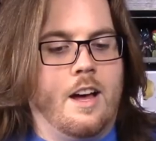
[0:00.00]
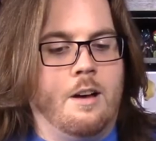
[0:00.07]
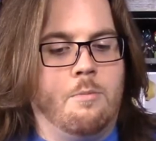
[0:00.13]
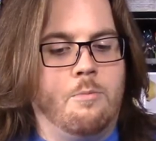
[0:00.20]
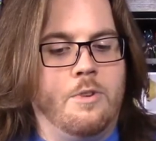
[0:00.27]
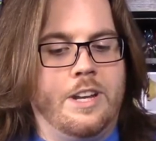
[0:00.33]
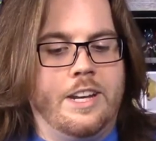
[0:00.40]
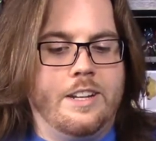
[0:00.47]

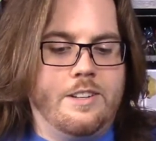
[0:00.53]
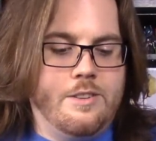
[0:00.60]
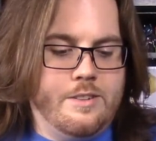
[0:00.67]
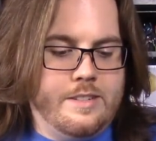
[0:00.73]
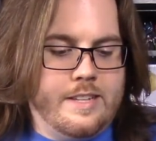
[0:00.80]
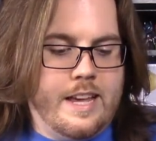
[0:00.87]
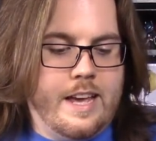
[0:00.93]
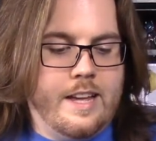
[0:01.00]
Um, went into
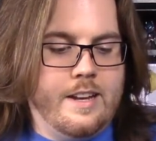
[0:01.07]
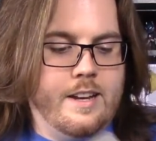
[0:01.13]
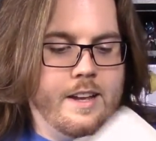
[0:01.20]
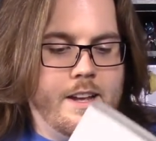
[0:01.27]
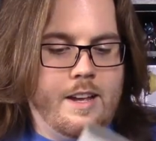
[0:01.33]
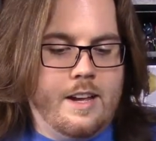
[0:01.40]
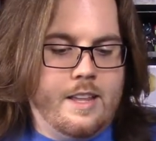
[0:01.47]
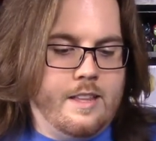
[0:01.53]
his head,
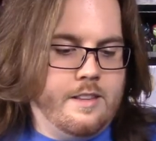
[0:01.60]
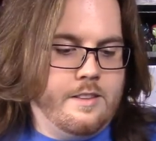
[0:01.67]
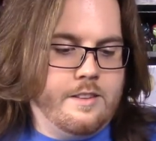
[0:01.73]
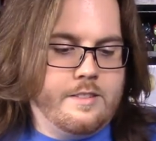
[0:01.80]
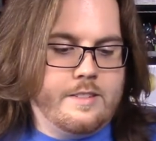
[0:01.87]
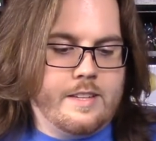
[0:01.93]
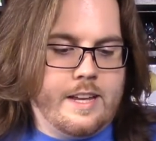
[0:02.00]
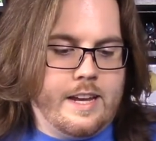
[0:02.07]
and it
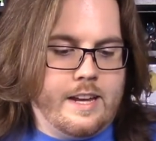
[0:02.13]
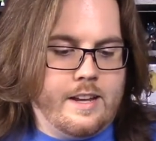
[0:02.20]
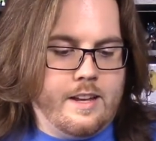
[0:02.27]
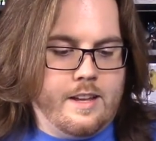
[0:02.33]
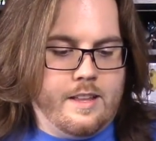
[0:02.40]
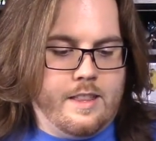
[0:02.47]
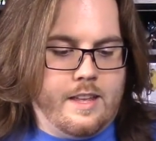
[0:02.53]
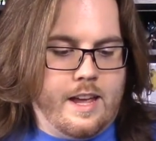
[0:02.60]
looks like
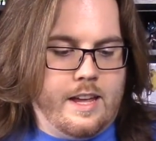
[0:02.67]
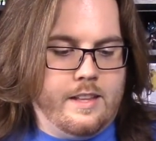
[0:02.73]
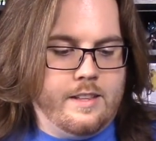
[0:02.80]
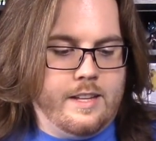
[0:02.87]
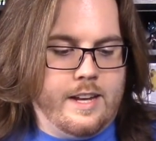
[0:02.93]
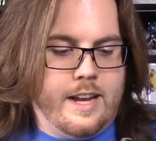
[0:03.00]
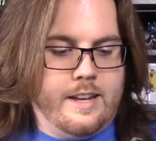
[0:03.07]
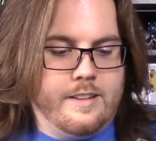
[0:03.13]
uh, the
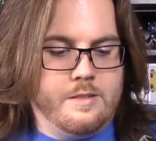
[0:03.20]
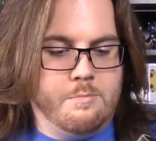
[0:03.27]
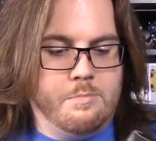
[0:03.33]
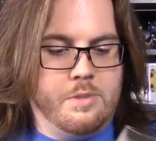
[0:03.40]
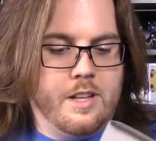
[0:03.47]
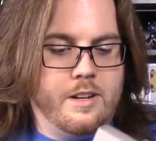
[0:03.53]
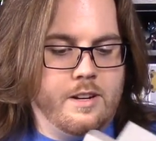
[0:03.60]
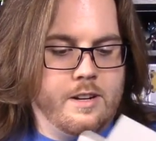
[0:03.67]
alien has some
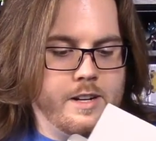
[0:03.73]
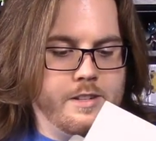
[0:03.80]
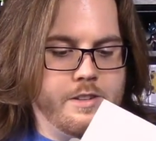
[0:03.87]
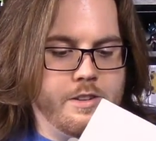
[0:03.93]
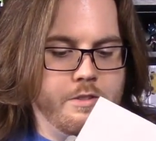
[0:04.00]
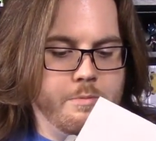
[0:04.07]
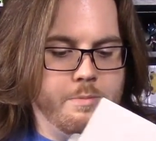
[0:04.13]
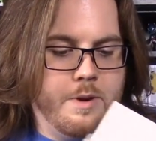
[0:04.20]
blood on it
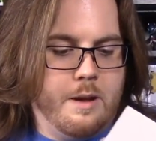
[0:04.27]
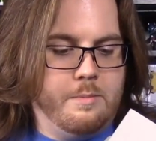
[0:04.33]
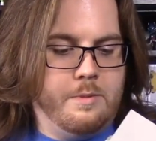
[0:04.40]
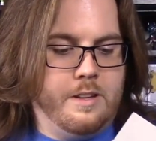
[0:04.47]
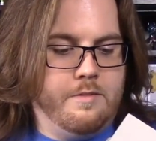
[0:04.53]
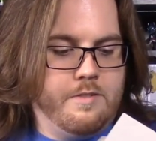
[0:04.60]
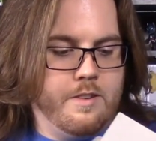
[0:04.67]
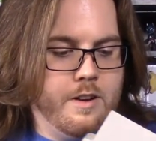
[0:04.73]
too,
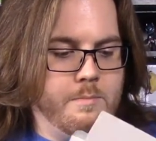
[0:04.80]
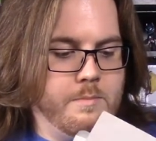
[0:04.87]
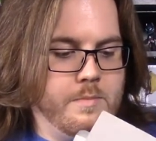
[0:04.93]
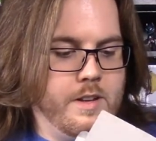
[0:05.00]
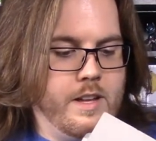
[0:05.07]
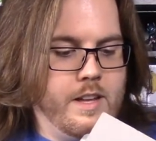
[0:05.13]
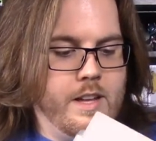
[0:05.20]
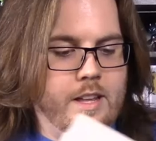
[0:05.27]
probably from
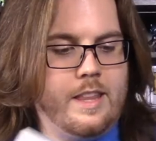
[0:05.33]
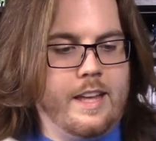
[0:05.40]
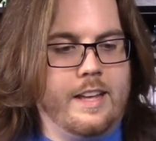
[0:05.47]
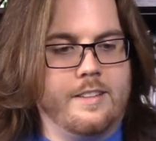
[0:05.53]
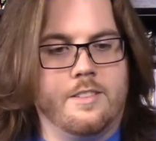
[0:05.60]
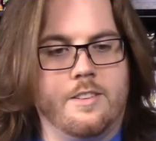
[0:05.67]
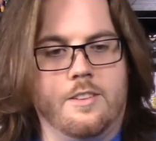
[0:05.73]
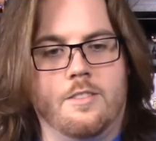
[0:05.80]

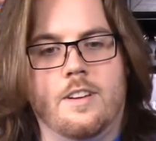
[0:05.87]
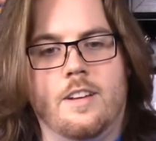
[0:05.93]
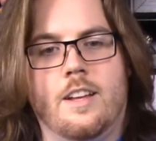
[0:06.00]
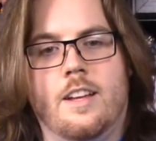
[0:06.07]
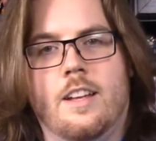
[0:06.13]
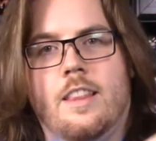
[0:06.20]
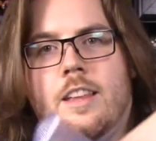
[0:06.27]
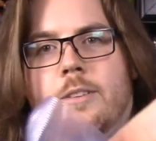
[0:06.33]
that. So
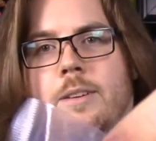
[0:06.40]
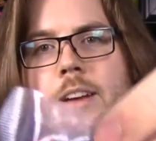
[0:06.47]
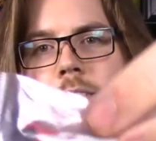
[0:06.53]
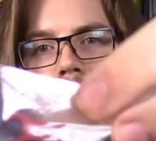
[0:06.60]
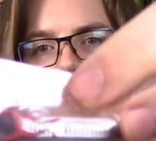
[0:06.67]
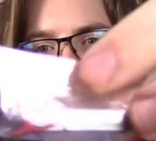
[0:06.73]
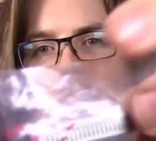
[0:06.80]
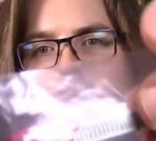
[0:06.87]
there we have
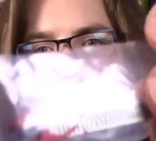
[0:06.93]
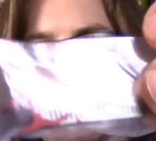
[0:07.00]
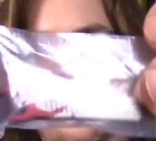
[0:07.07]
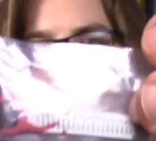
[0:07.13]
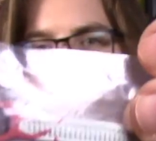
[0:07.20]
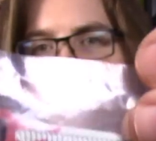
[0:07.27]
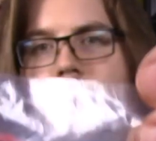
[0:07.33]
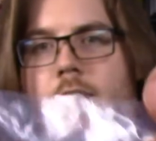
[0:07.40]
the little
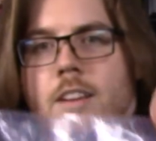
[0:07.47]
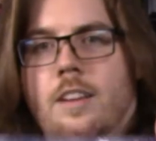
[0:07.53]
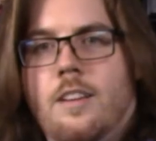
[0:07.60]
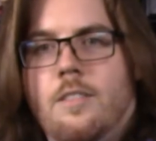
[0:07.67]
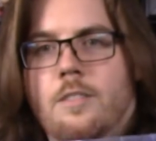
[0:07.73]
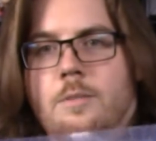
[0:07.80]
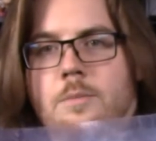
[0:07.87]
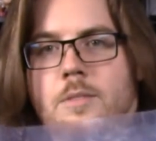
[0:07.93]
mouth,
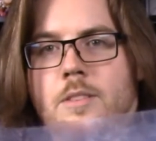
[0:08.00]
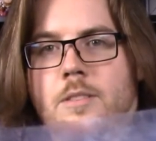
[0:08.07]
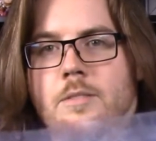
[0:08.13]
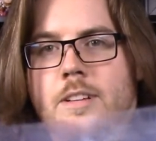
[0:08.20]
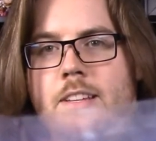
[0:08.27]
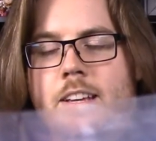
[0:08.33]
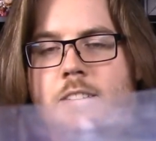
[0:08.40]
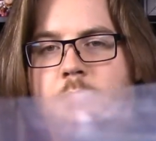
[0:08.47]
oops,
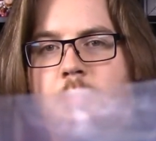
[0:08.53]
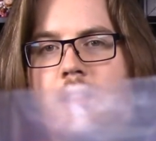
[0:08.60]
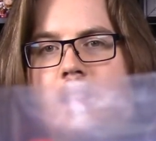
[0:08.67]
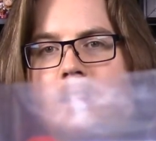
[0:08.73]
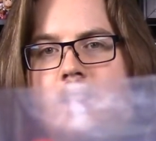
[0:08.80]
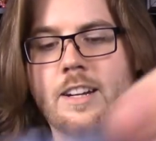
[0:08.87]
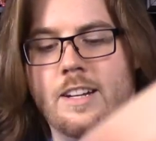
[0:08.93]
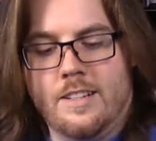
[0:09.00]
which has
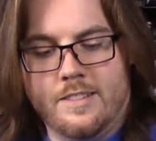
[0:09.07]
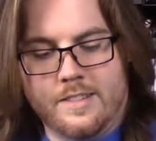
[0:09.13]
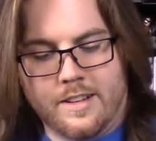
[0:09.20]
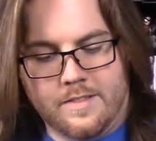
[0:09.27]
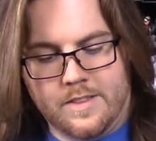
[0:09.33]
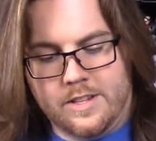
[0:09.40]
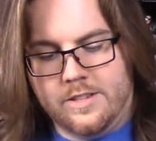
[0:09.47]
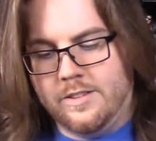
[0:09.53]
blood it and
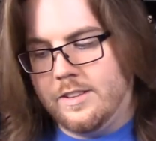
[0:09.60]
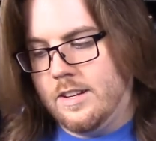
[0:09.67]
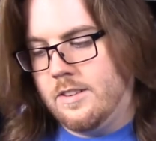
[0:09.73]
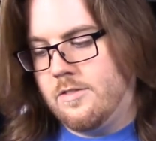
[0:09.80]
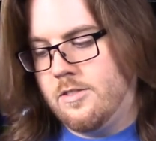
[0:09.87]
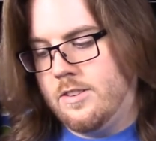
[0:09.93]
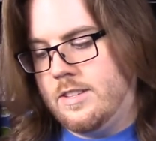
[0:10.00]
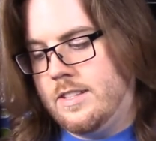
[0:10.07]
stuff that you can,
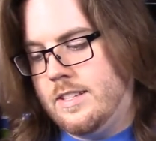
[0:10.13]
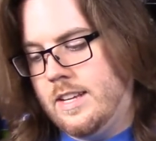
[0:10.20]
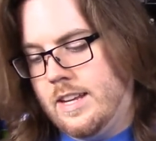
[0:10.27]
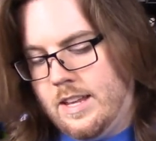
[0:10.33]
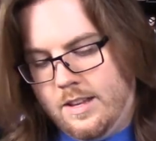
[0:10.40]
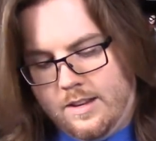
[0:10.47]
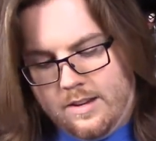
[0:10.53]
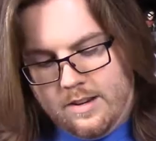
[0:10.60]
of course,
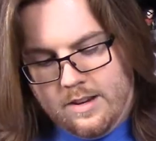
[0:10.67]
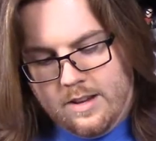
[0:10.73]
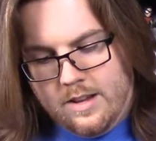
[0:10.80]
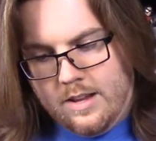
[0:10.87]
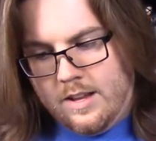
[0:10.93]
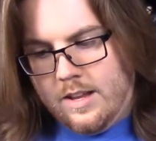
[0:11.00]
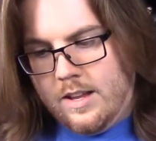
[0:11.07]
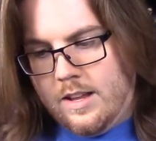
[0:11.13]
stick in
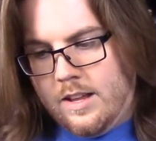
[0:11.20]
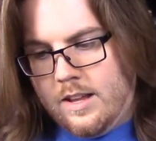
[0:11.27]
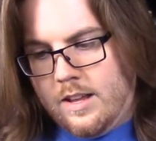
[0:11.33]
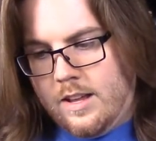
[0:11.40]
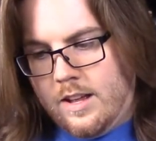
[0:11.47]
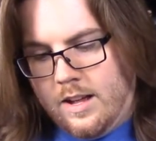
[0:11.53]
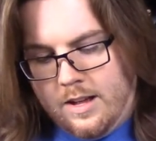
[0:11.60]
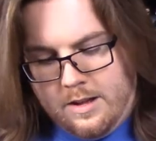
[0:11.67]

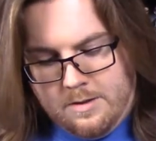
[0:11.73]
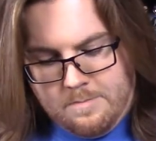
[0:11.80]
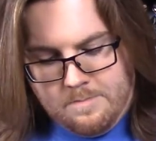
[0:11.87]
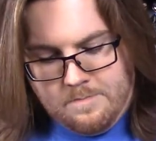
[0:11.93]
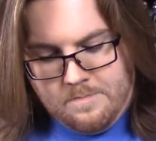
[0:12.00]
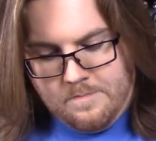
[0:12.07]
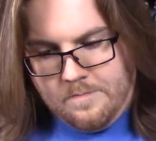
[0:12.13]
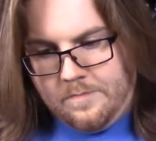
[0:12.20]
um,
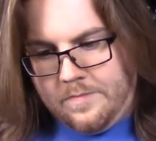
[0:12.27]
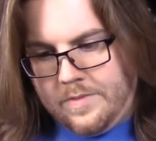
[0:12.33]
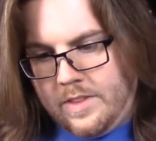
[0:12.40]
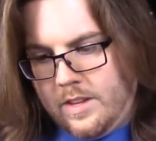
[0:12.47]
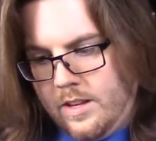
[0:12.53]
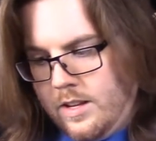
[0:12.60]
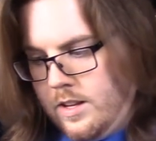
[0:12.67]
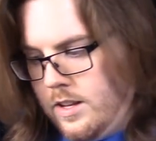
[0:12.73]

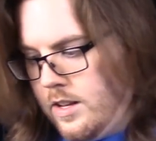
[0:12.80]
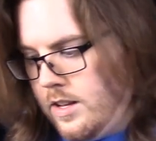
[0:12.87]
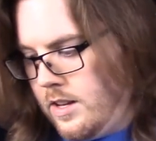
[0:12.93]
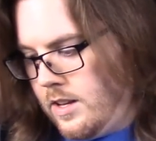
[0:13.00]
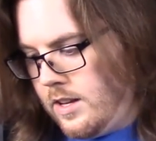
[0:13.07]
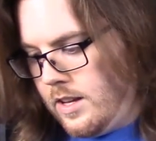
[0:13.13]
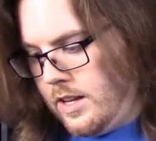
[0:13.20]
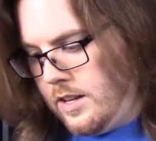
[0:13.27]

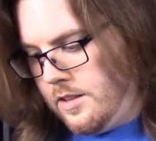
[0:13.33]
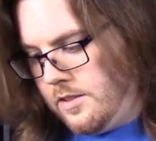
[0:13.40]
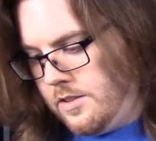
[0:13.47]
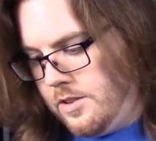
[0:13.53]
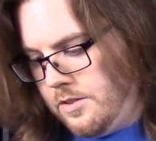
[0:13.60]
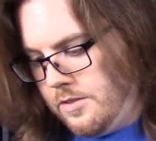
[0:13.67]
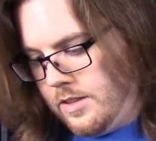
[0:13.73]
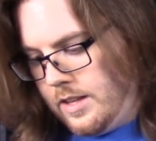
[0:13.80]

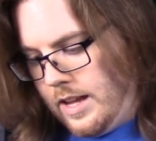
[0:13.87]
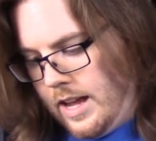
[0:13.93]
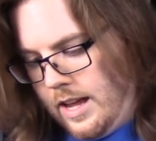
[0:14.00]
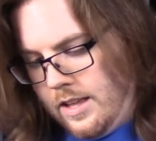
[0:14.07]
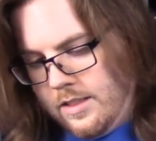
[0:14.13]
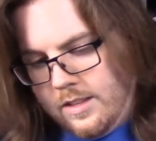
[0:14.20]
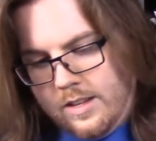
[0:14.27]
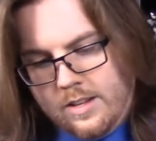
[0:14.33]
into the
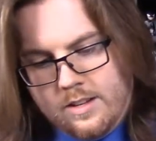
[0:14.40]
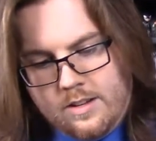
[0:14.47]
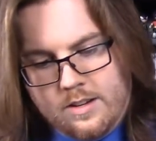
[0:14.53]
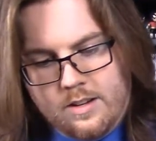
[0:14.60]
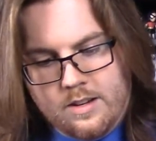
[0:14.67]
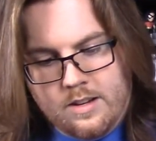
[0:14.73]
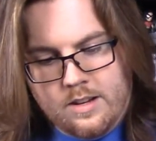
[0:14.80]
alien.